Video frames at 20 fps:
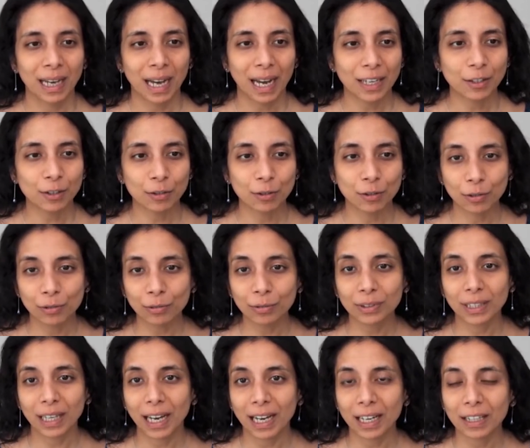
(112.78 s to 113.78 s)
And to do
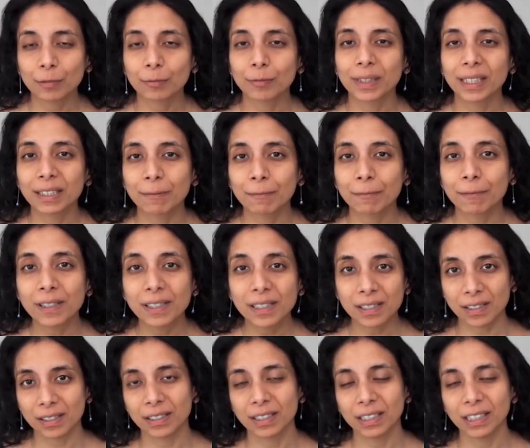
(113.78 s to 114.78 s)
that, we
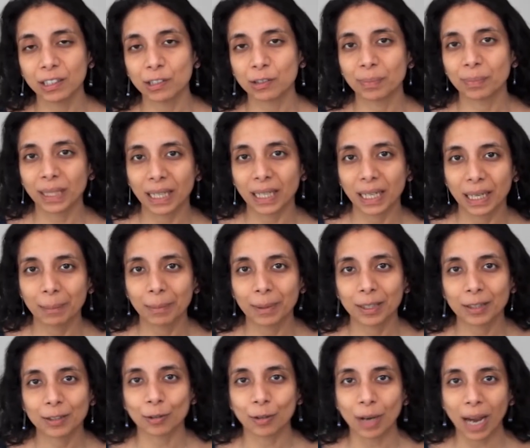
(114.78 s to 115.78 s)
first need to be
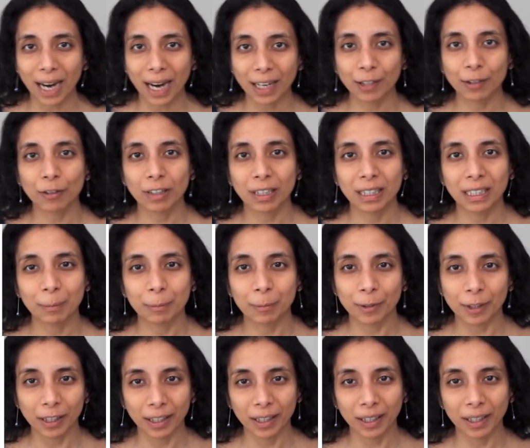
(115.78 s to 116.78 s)
able to accurately
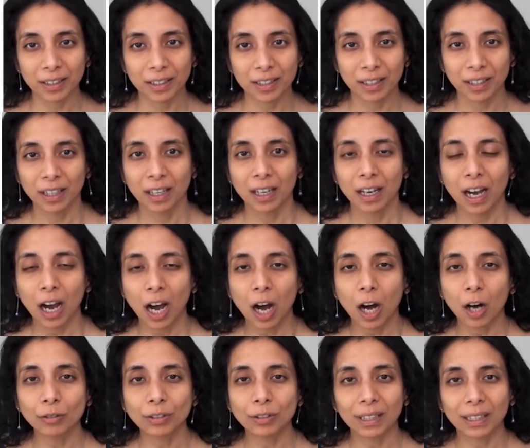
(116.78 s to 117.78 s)
predict
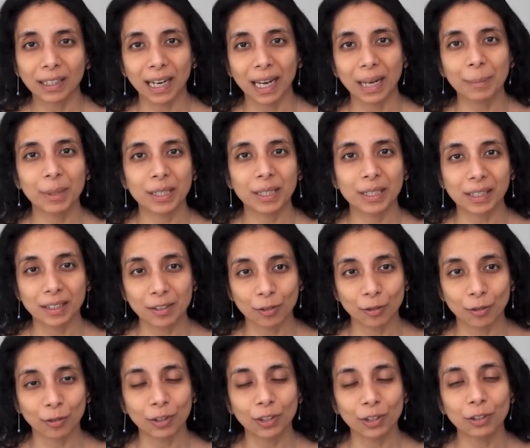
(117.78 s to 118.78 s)
how the climate is
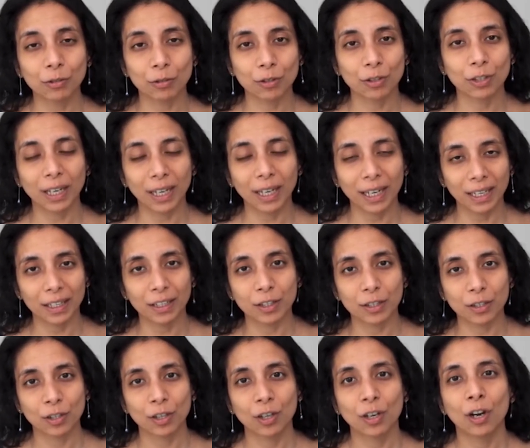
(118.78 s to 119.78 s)
going to
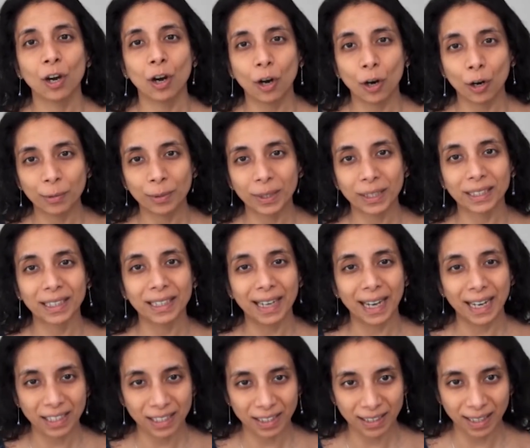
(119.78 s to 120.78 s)
change over the
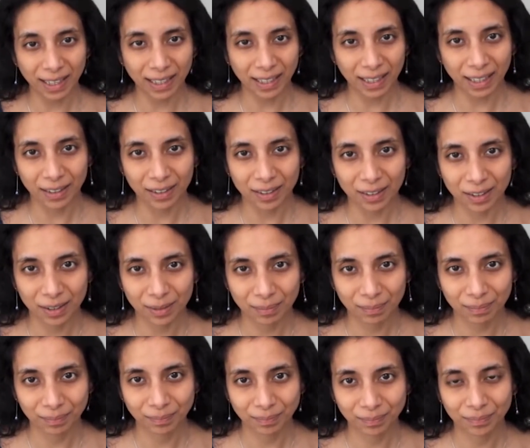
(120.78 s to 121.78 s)
next decades.
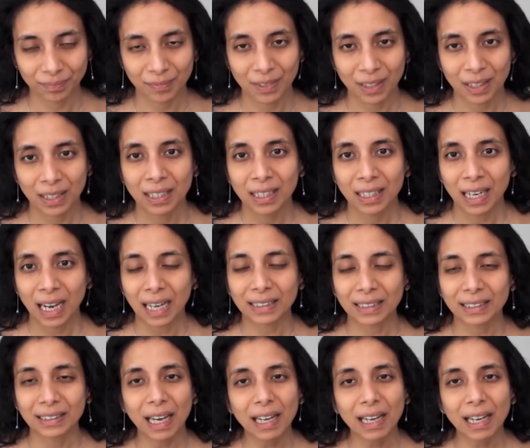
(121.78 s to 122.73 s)
And